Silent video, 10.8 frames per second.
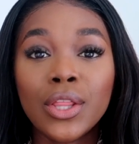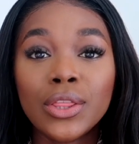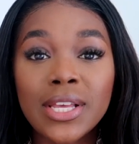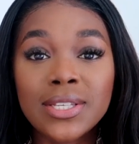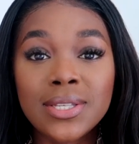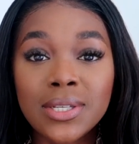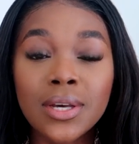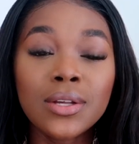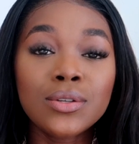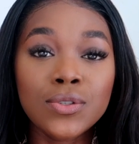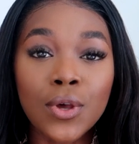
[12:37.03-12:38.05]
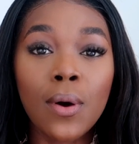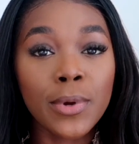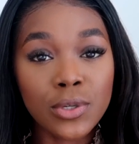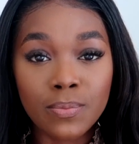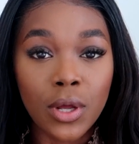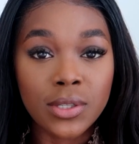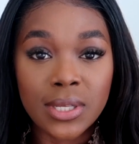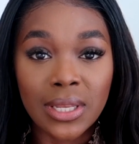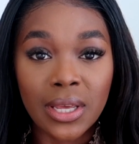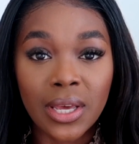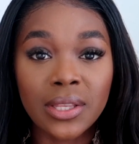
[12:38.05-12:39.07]
there's still so much more to
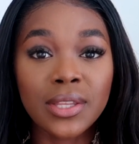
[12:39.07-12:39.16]
learn.